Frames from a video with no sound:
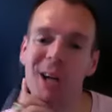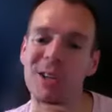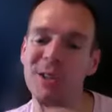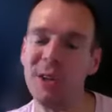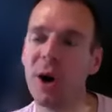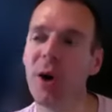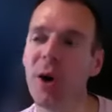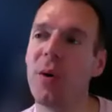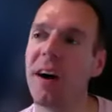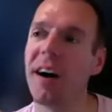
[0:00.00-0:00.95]

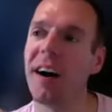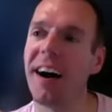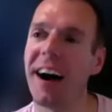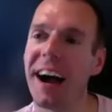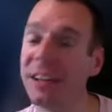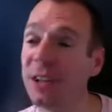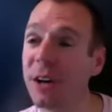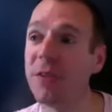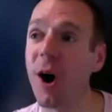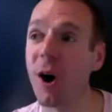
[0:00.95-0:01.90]
So I
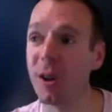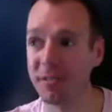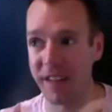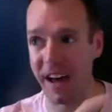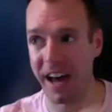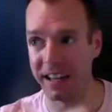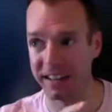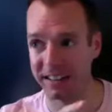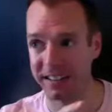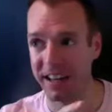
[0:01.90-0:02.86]
love all of that.
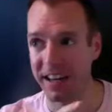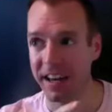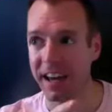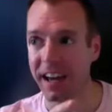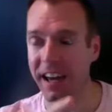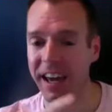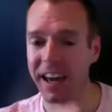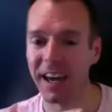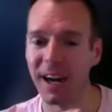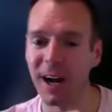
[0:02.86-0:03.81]

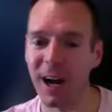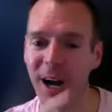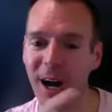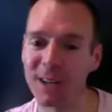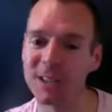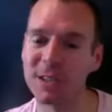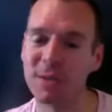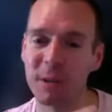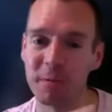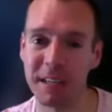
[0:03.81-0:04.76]
And I also
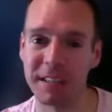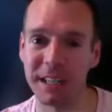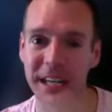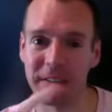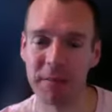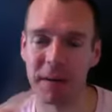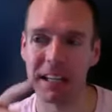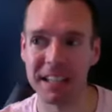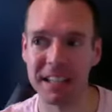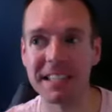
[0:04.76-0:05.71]
want to be clear to everybody
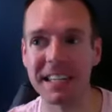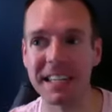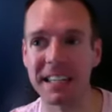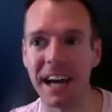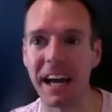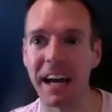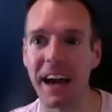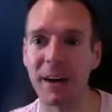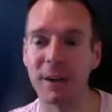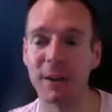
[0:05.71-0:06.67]
listening, like
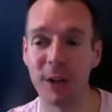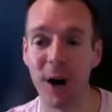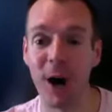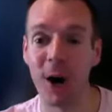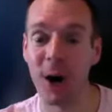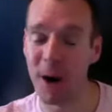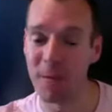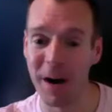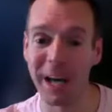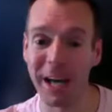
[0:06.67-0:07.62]
y'all, on
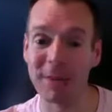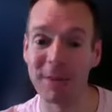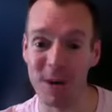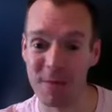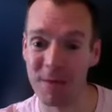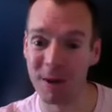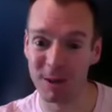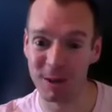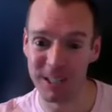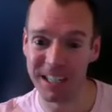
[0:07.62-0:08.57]
my one-on-one
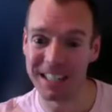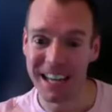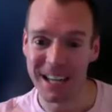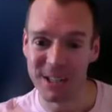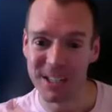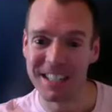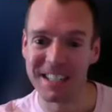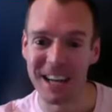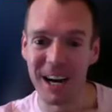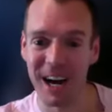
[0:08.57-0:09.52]
coaching sessions,
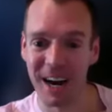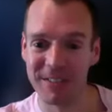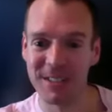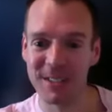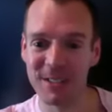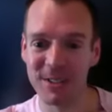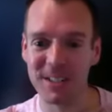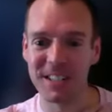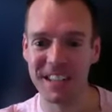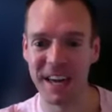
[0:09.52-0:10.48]
I often do
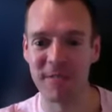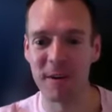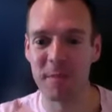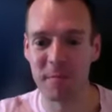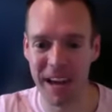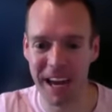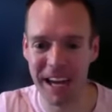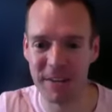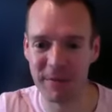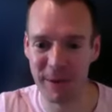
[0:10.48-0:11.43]
this thing where I put my
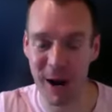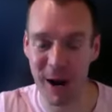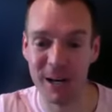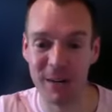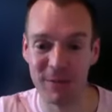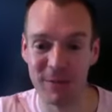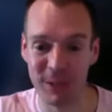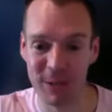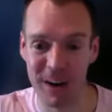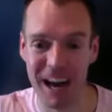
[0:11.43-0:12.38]
hand over my heart and I'm
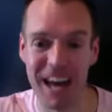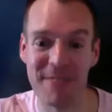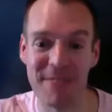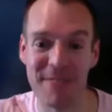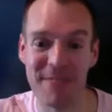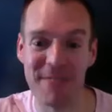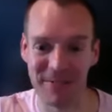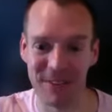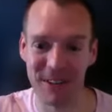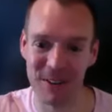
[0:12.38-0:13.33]
really quiet. And Mary
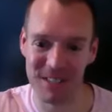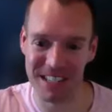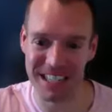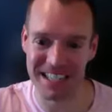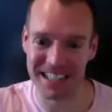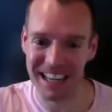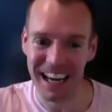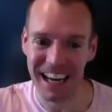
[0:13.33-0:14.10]
Katherine knows this.